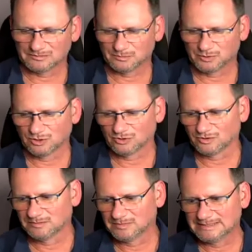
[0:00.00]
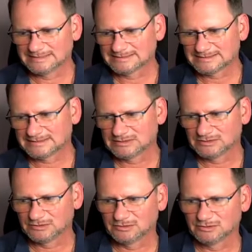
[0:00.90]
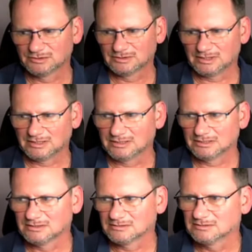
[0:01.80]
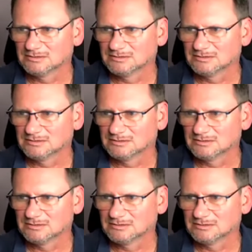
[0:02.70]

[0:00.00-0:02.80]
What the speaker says: program is to